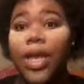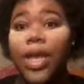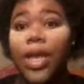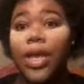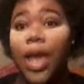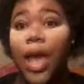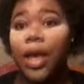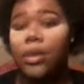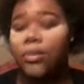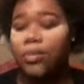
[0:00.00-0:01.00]

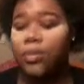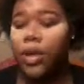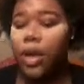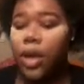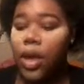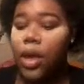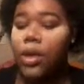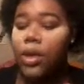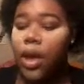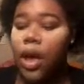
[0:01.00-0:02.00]
yeah.
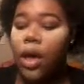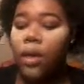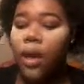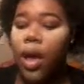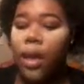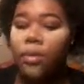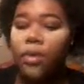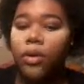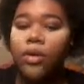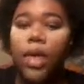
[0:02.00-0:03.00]
Now I'm
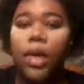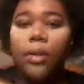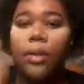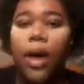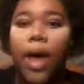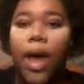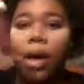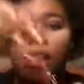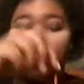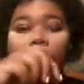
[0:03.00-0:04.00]
going to take my eyelash